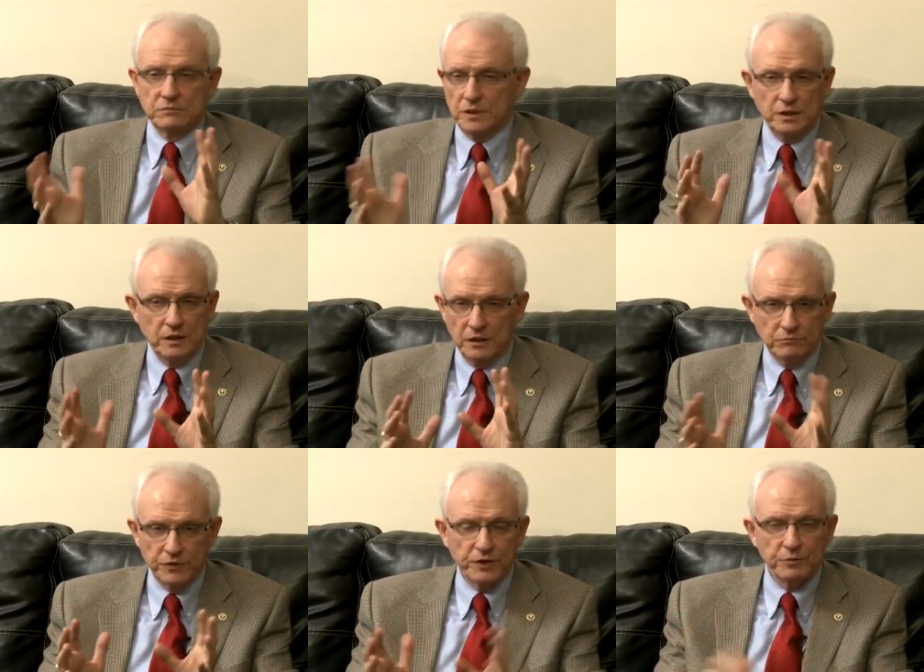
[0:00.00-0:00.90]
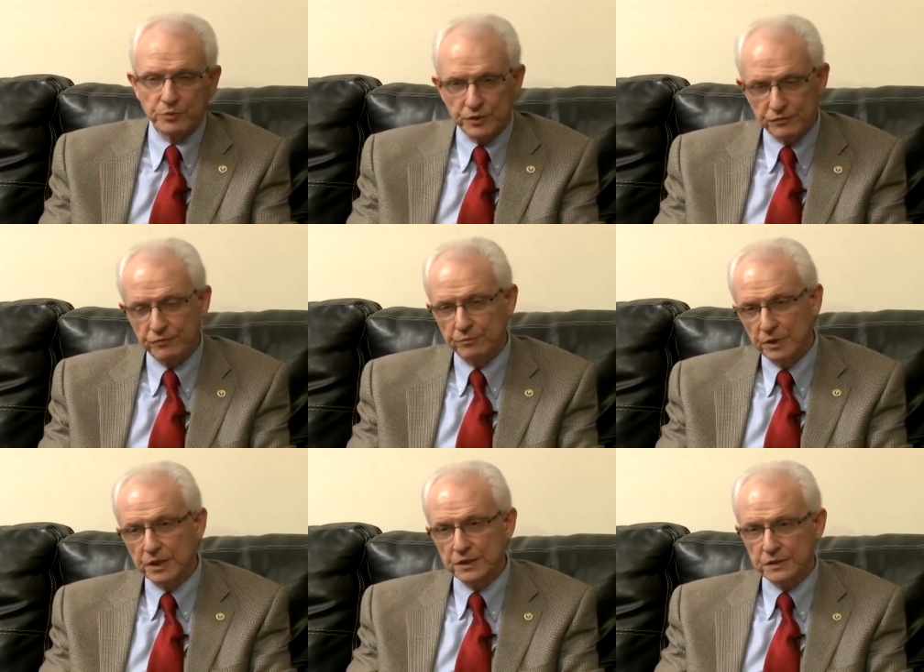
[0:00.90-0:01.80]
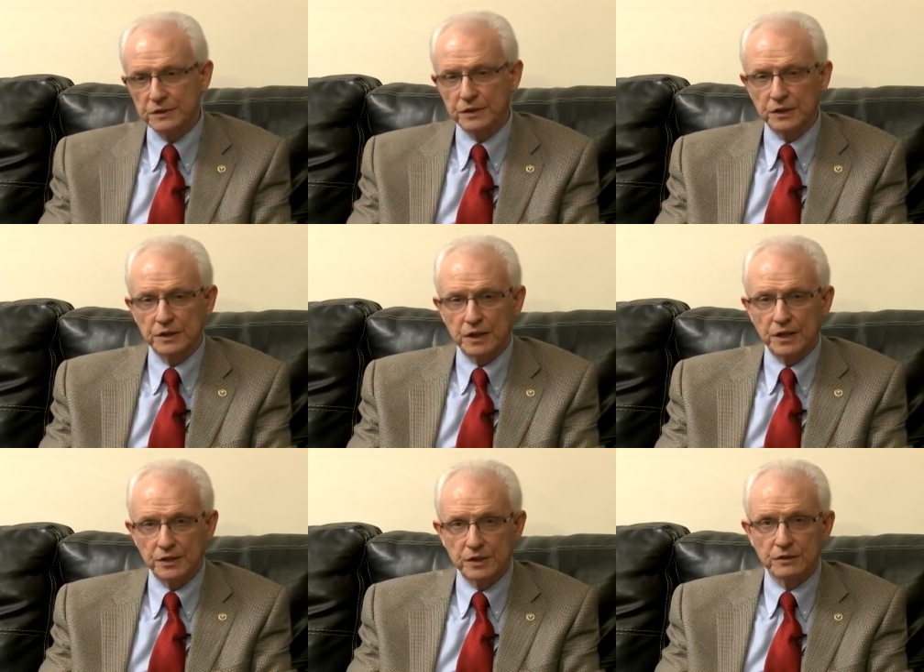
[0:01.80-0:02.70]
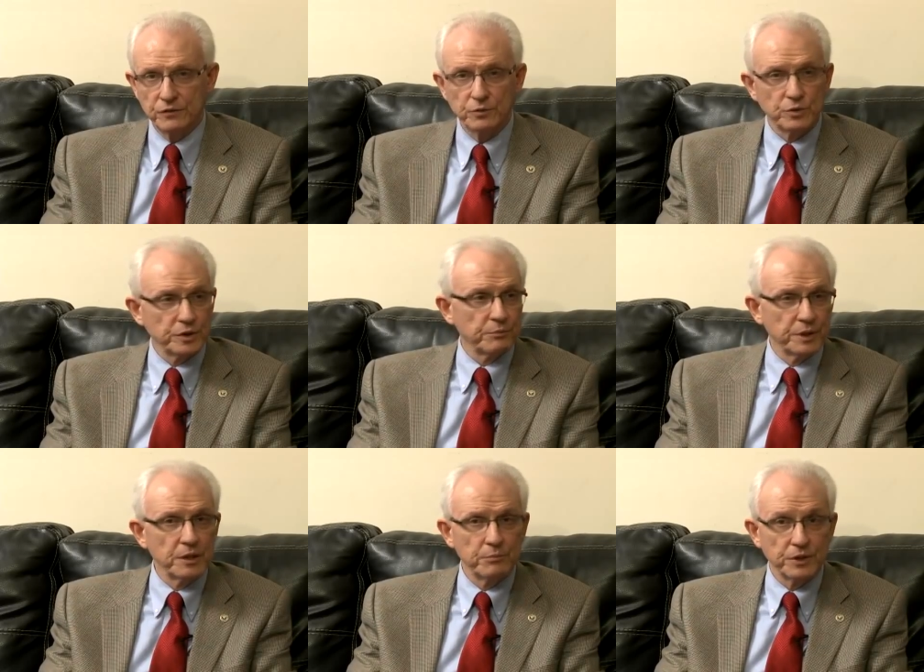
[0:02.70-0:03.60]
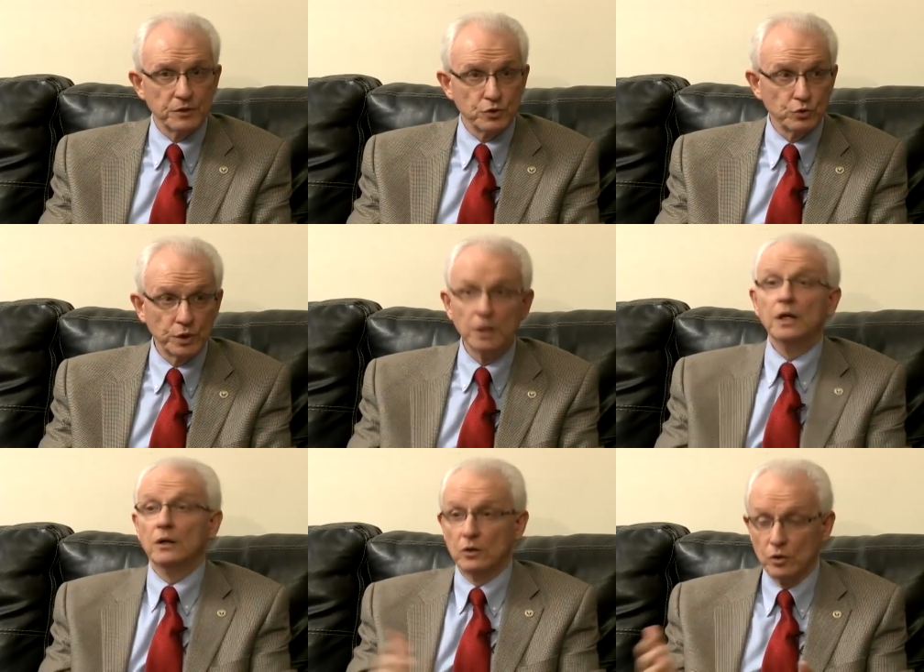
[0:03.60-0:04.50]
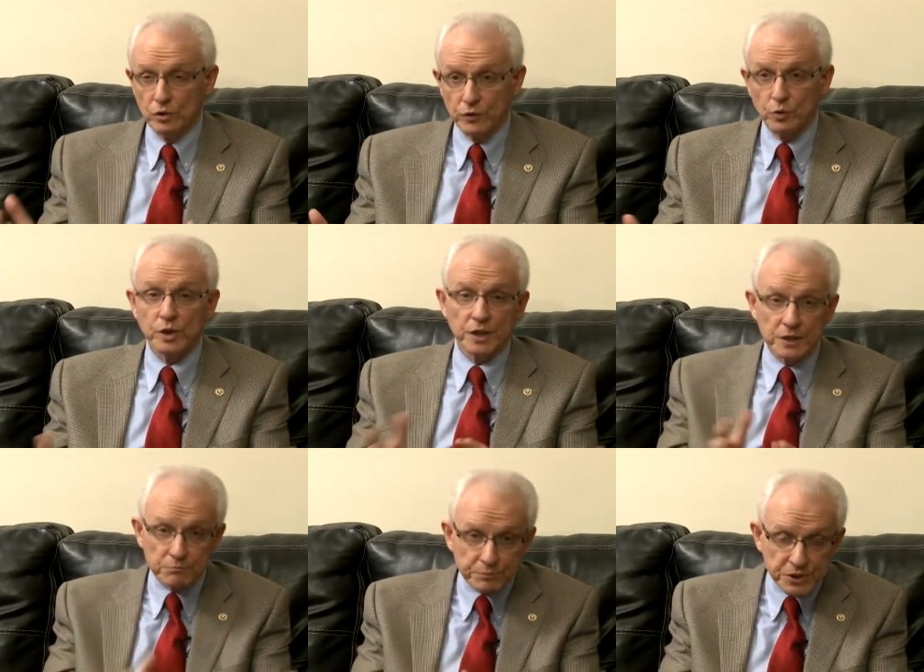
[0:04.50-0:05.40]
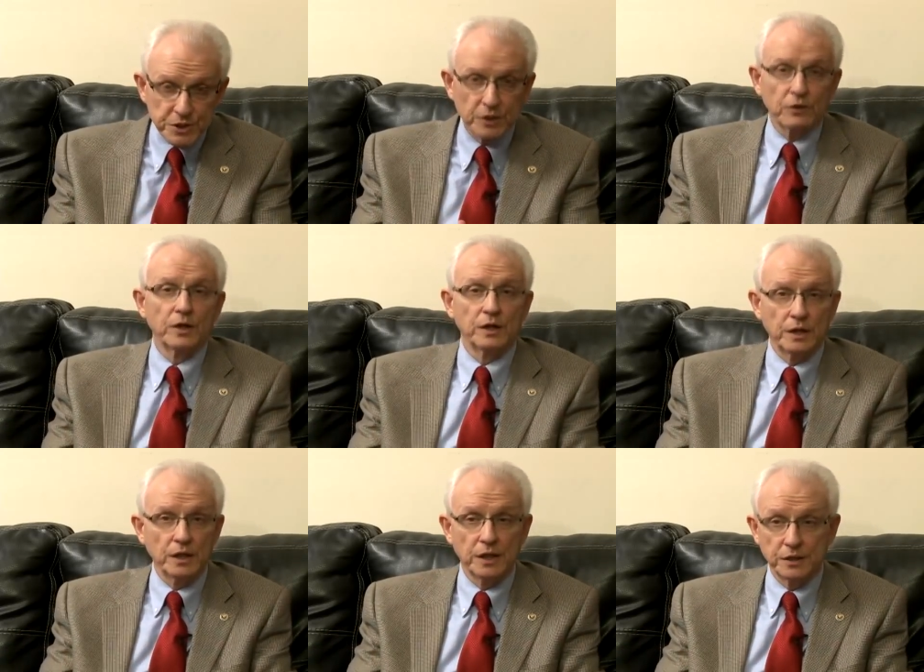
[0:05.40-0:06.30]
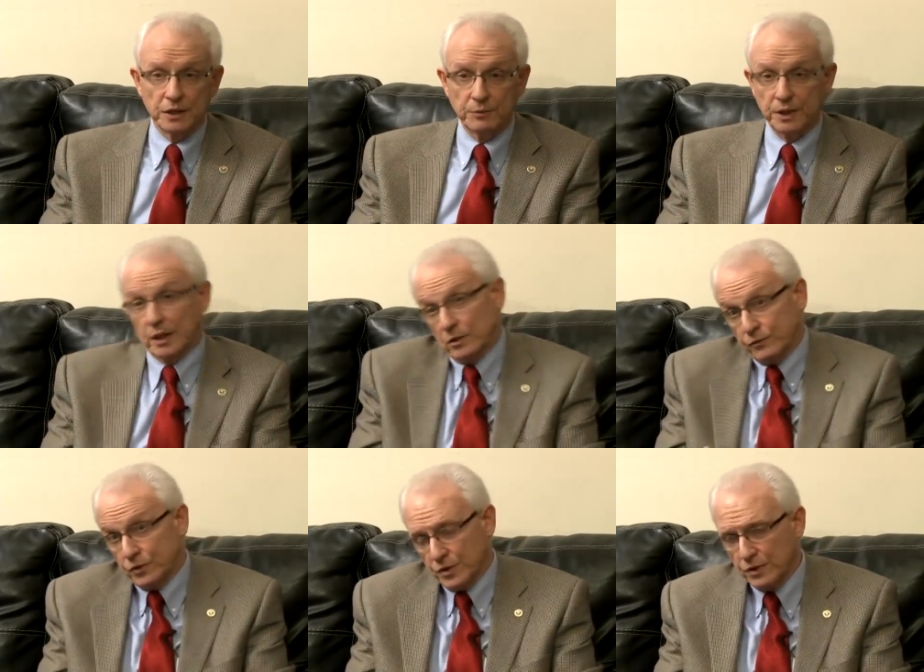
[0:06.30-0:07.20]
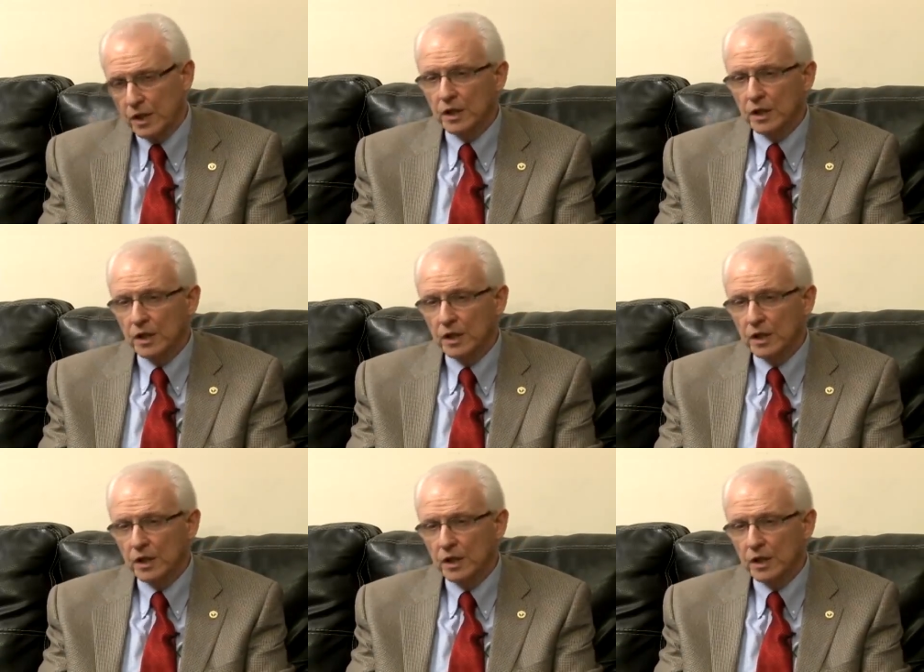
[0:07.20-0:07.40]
in, in very brief minutes, the idea of the work B'nai B'rith is doing all over the world and particularly in Latin America. And of course,